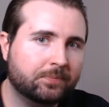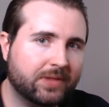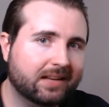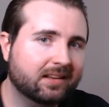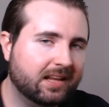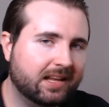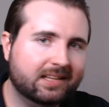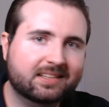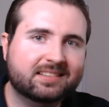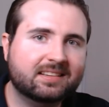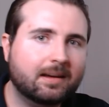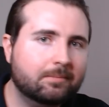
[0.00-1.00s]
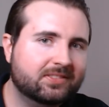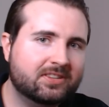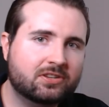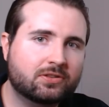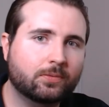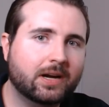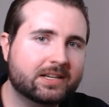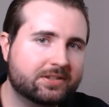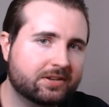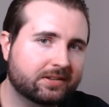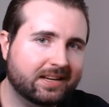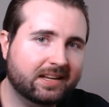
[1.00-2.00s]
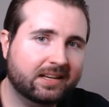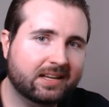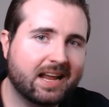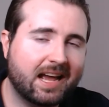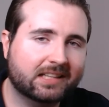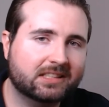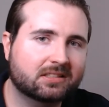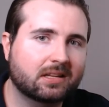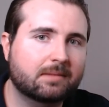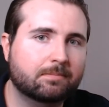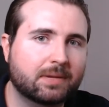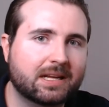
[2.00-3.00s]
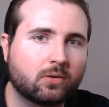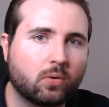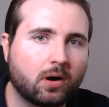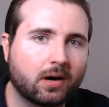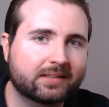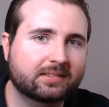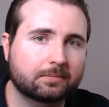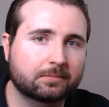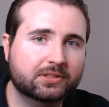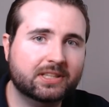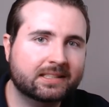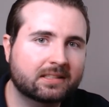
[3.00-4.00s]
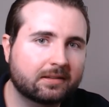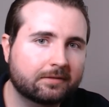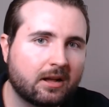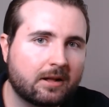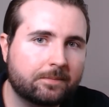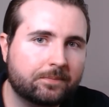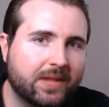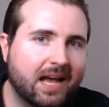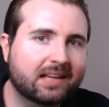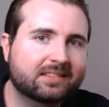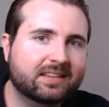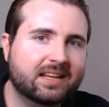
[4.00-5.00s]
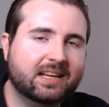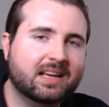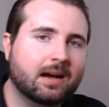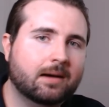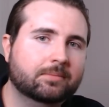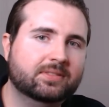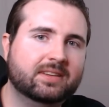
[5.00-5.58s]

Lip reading: And in some situations, it can actually be quite subjective as it comes